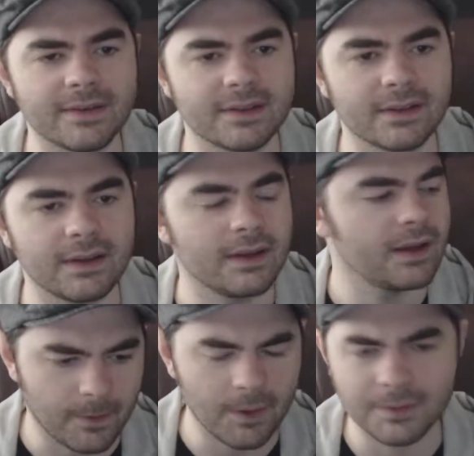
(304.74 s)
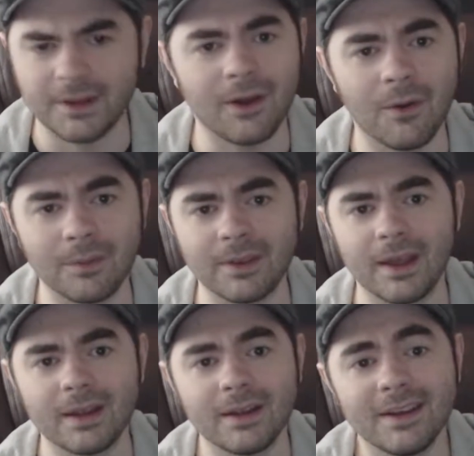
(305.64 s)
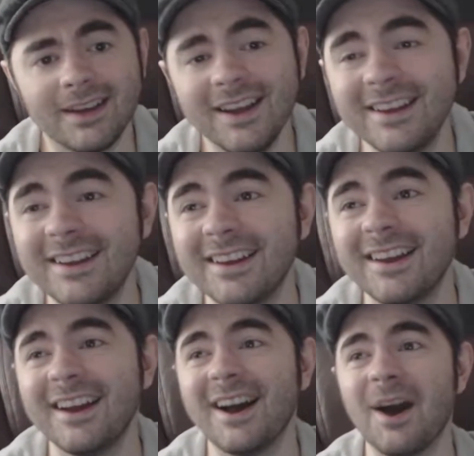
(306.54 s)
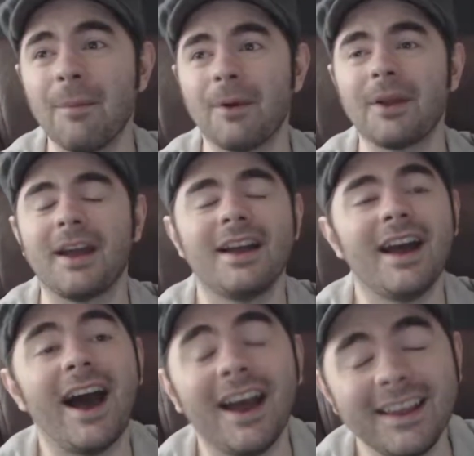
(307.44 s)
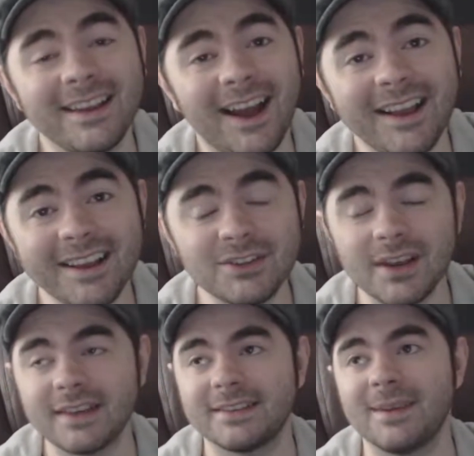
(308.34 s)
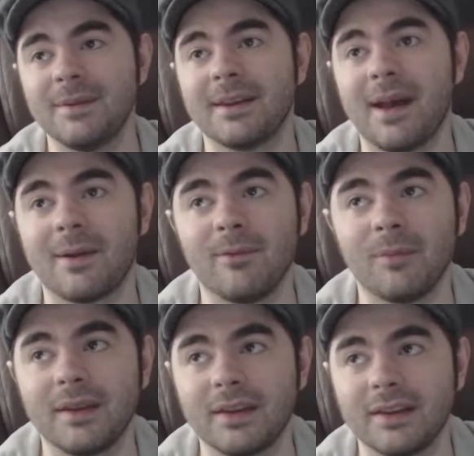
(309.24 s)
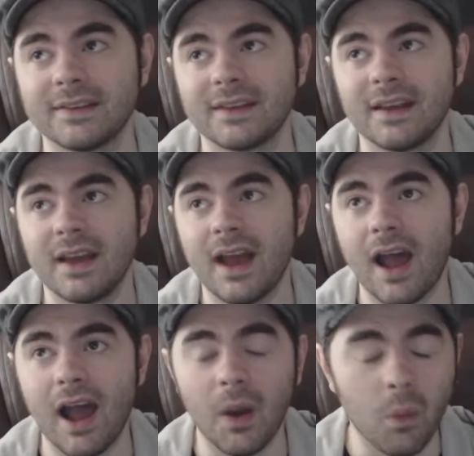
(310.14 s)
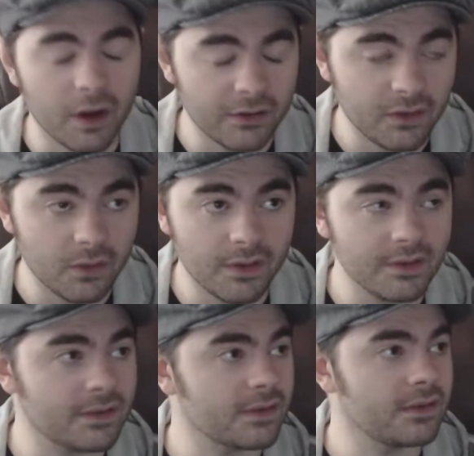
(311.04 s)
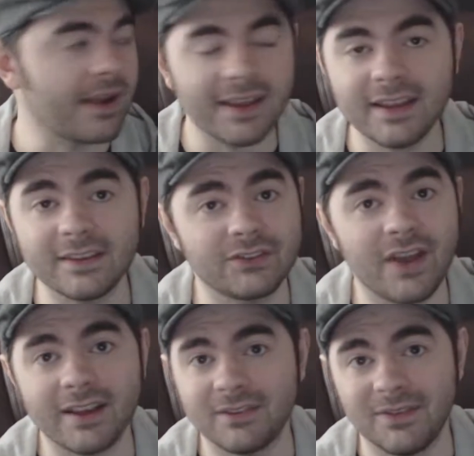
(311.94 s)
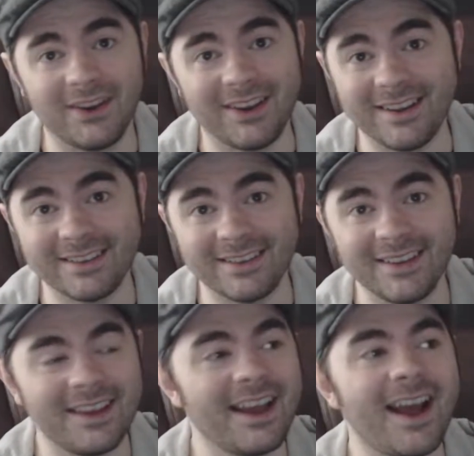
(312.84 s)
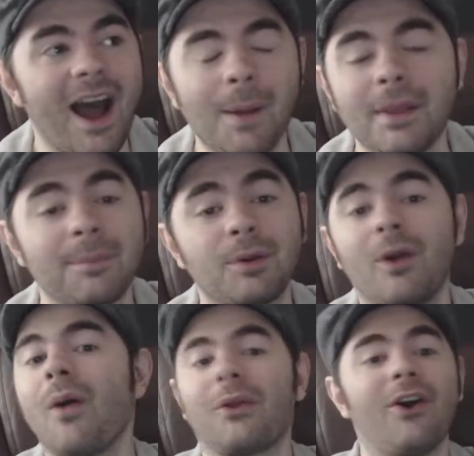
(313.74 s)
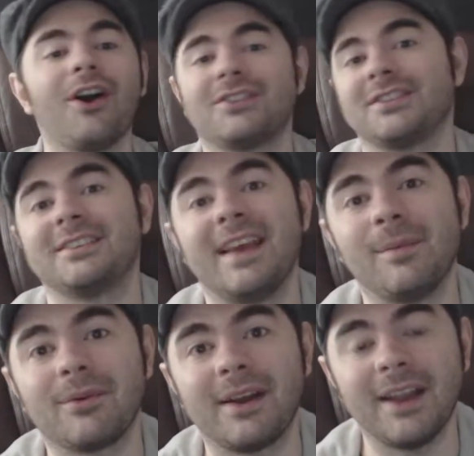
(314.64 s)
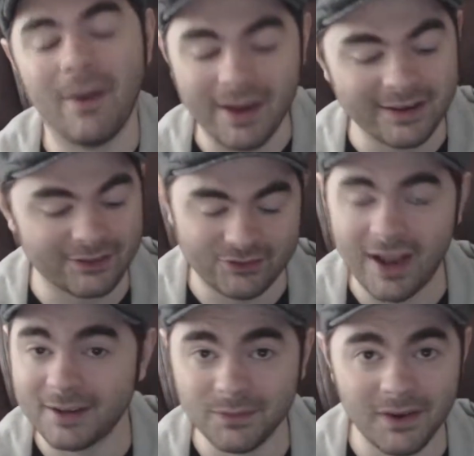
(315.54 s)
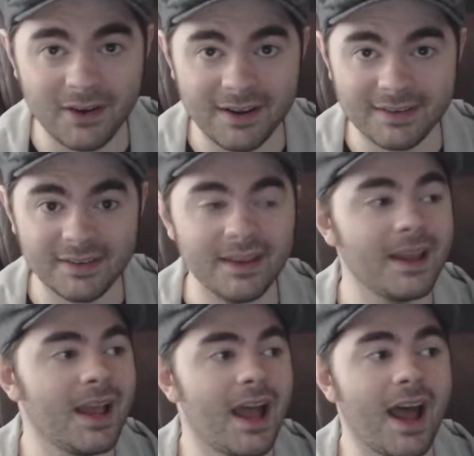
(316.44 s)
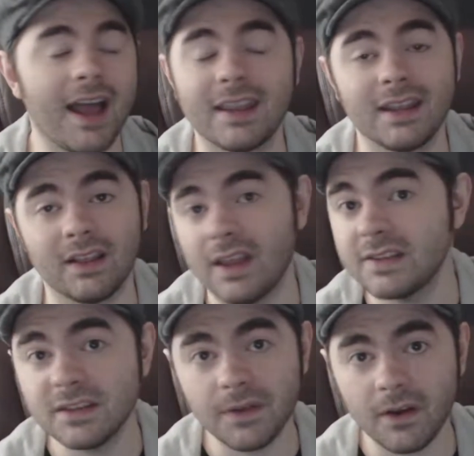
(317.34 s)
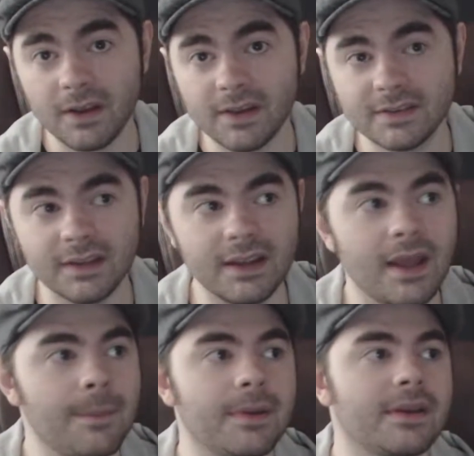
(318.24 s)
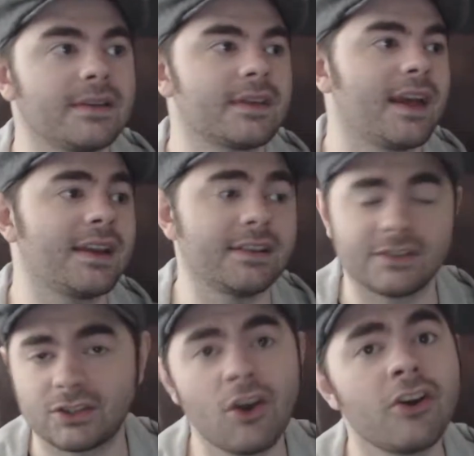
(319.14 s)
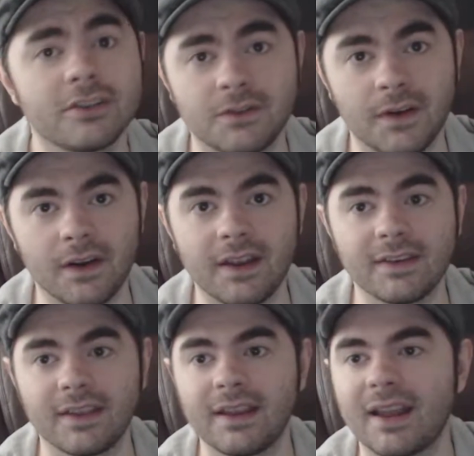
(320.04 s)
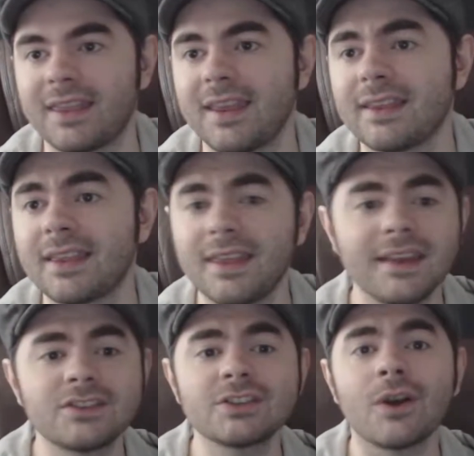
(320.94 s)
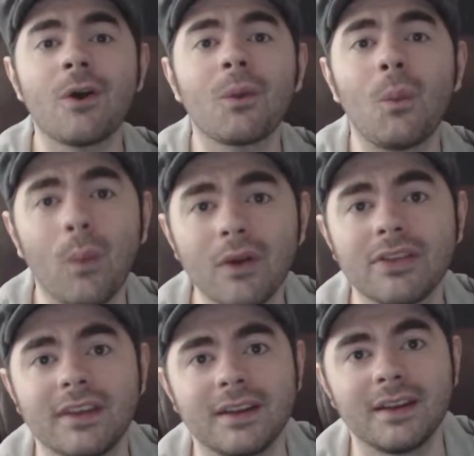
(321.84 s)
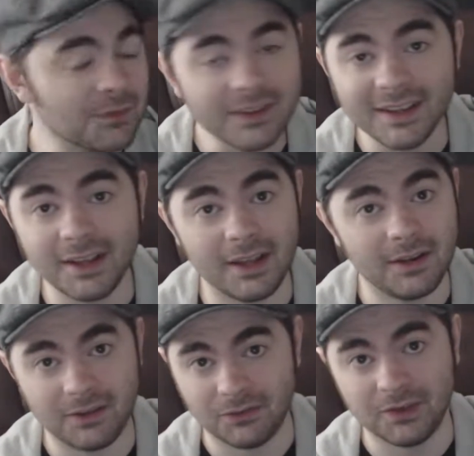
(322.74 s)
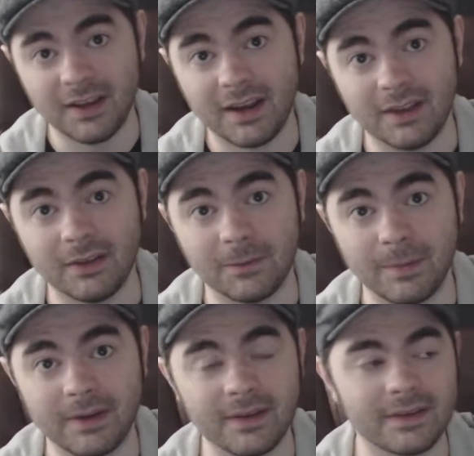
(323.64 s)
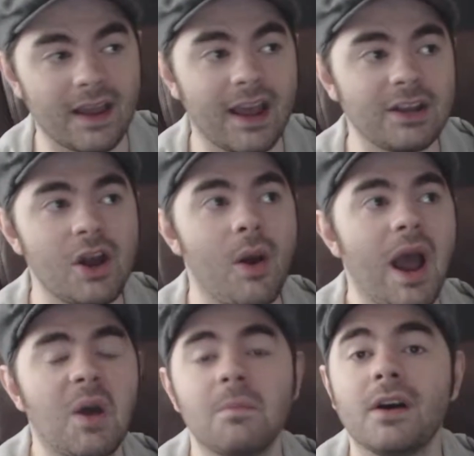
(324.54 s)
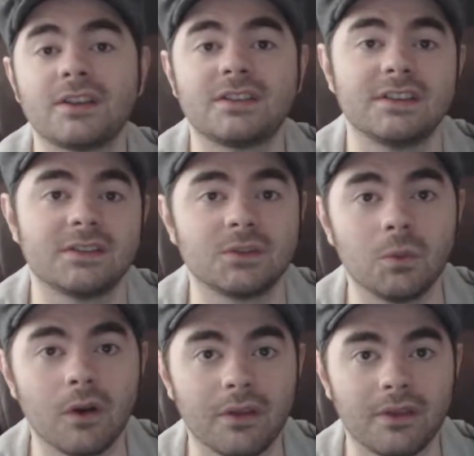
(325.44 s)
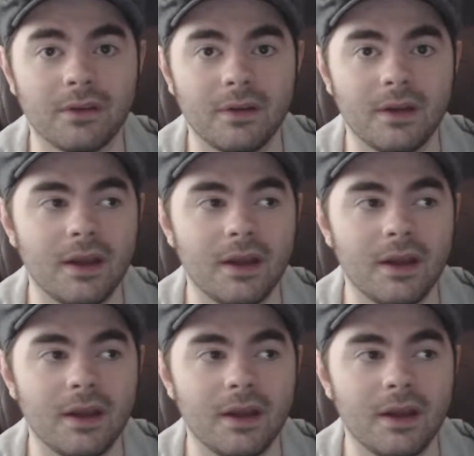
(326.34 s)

basically. Where was I going with that? Oh yeah, I need you guys to keep me accountable, because I want to do this, but I get distracted very easily. I'm like putting all the cards on the table right now. I get distracted very easily. I get lazy very easily, because I get discouraged very easily, and I think that things just aren't worth it. It's ridiculous, because I know how much this is worth.